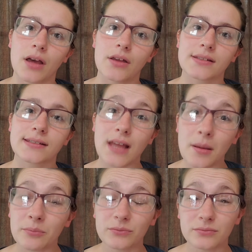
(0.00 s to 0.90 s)

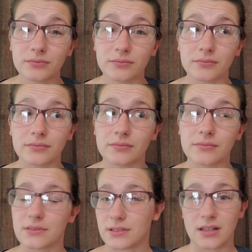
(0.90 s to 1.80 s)
Some
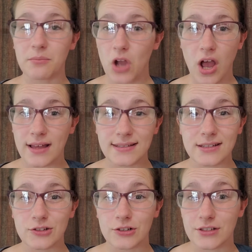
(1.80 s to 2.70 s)

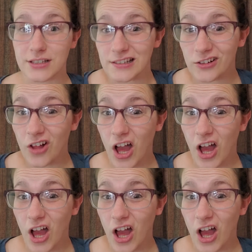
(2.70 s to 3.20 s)
causes are still